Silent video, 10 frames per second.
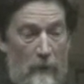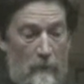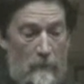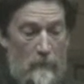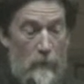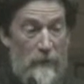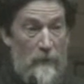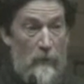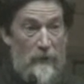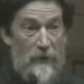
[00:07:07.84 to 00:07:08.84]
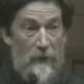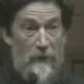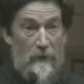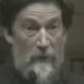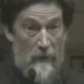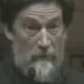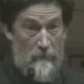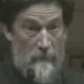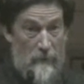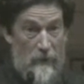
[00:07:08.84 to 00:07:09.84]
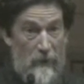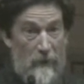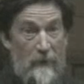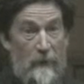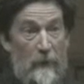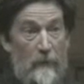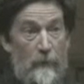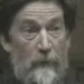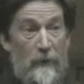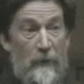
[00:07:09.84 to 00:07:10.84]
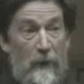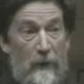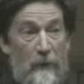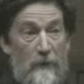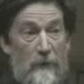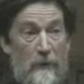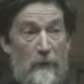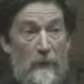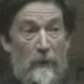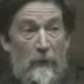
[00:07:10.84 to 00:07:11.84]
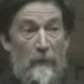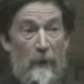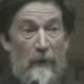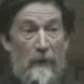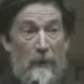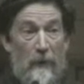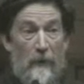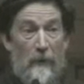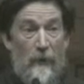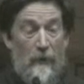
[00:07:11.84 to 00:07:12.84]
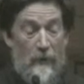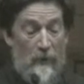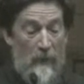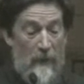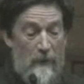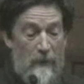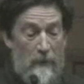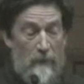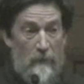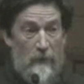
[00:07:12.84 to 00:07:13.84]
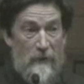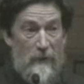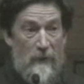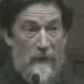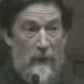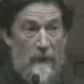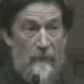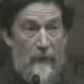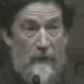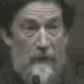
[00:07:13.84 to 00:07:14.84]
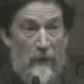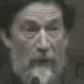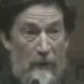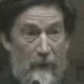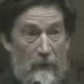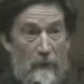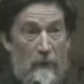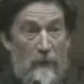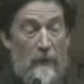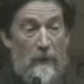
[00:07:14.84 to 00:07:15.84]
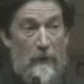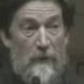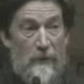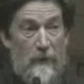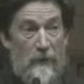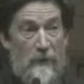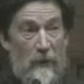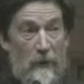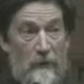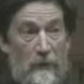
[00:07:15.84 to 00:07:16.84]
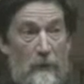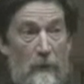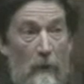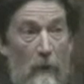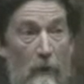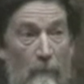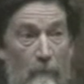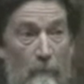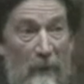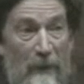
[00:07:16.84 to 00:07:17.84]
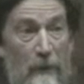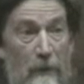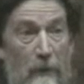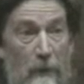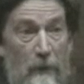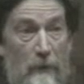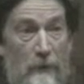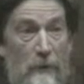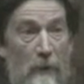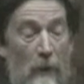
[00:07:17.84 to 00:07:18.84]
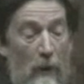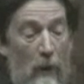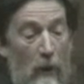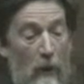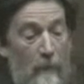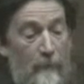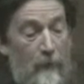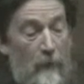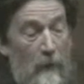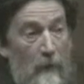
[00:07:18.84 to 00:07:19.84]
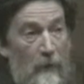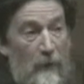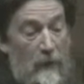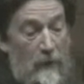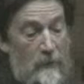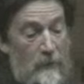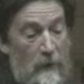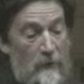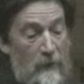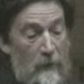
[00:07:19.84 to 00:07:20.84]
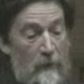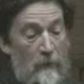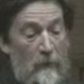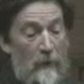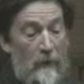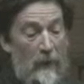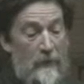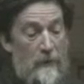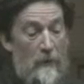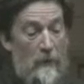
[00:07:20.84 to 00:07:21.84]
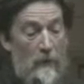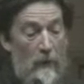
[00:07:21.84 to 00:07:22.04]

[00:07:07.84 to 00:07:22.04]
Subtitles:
though wishy-washy in certain important areas. But the main thing that one sees out of this, I think, is the result of many years of the doctrine that